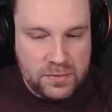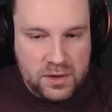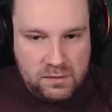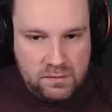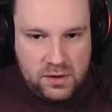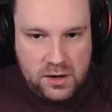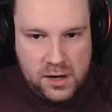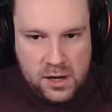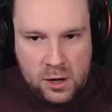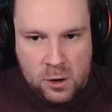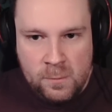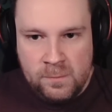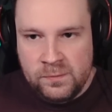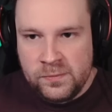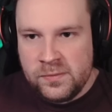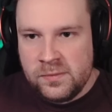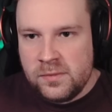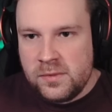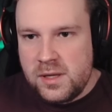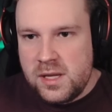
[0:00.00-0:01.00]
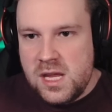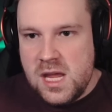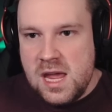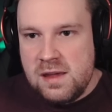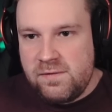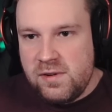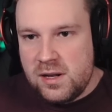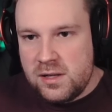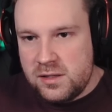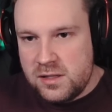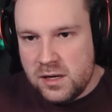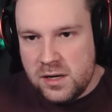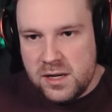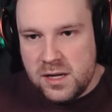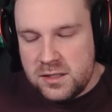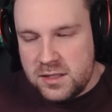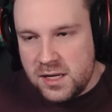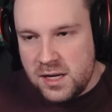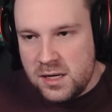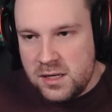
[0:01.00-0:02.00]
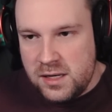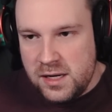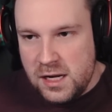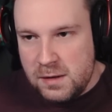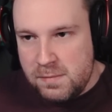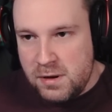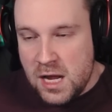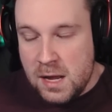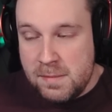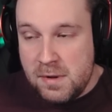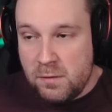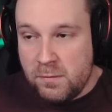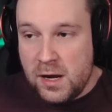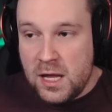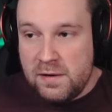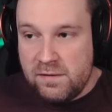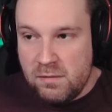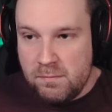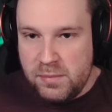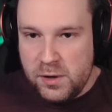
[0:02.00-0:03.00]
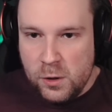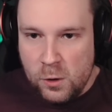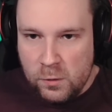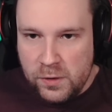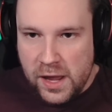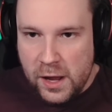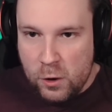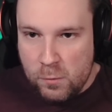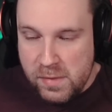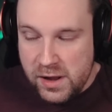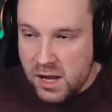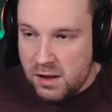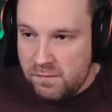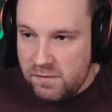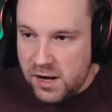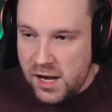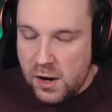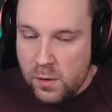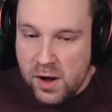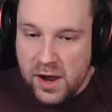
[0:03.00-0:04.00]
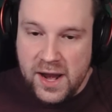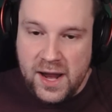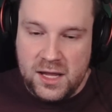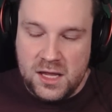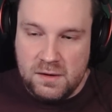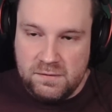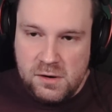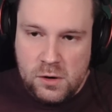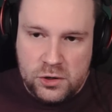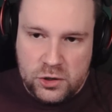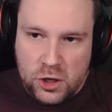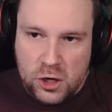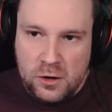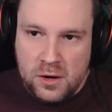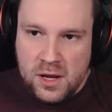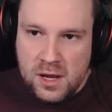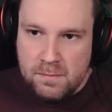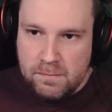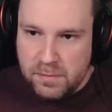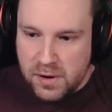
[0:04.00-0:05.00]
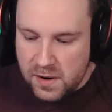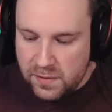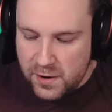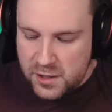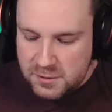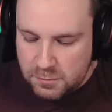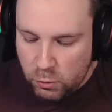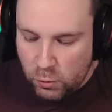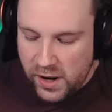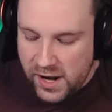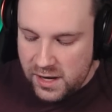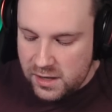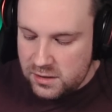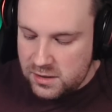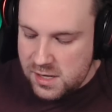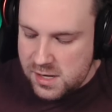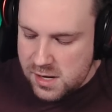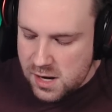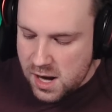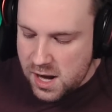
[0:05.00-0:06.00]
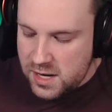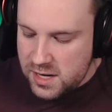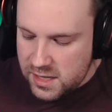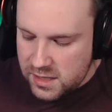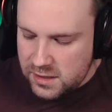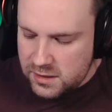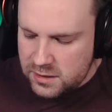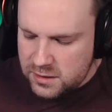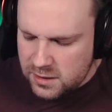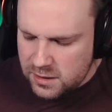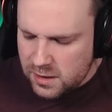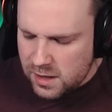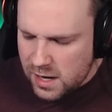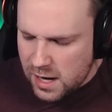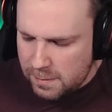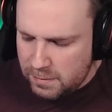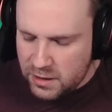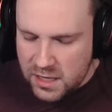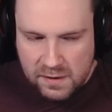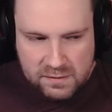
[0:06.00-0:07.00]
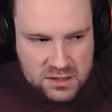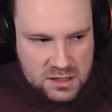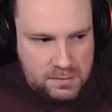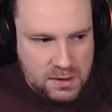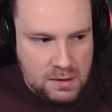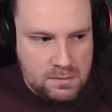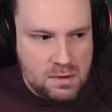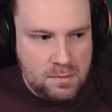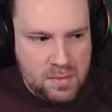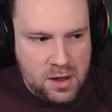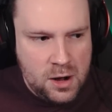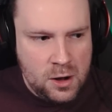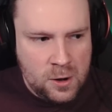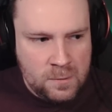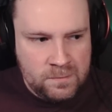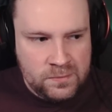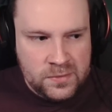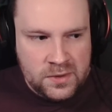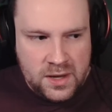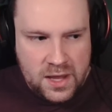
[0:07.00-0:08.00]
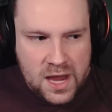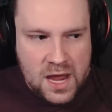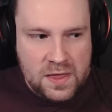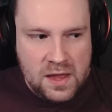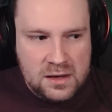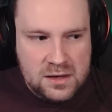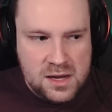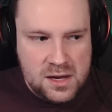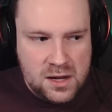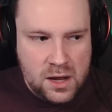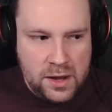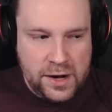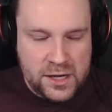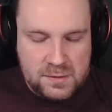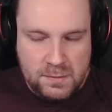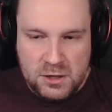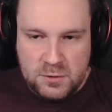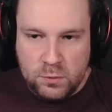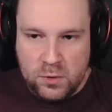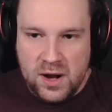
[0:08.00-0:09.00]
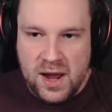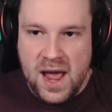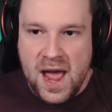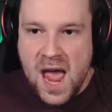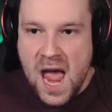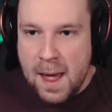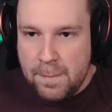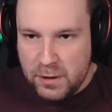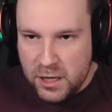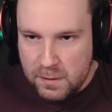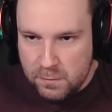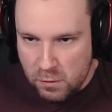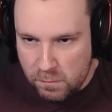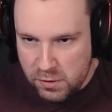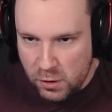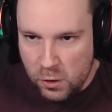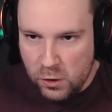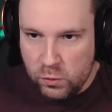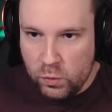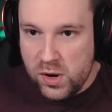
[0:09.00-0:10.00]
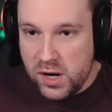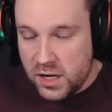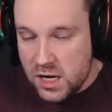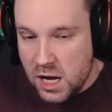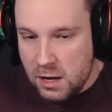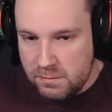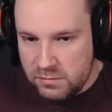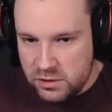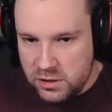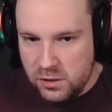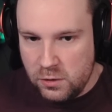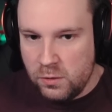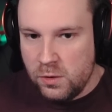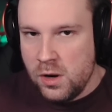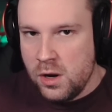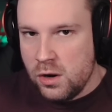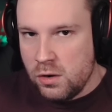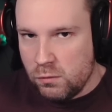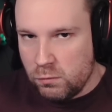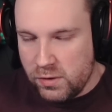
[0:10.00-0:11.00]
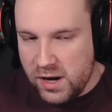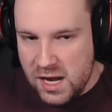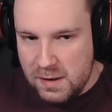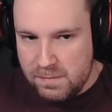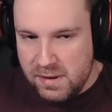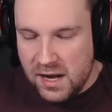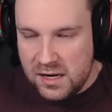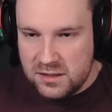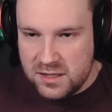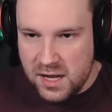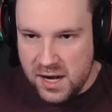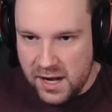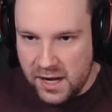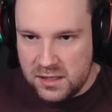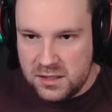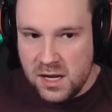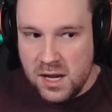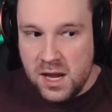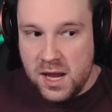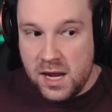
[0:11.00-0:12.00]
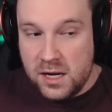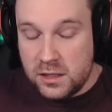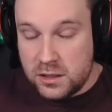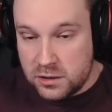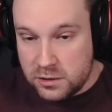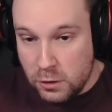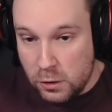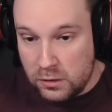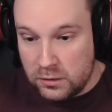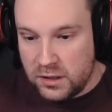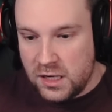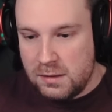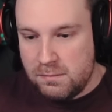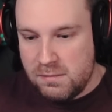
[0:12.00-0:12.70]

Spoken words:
the video. If it does indeed become a relevant build, I will make a video on it in the future, but at this point, Decon is, I believe, something a bit better. I think Decon is a much more applicable build when it comes to raid-based settings, and certainly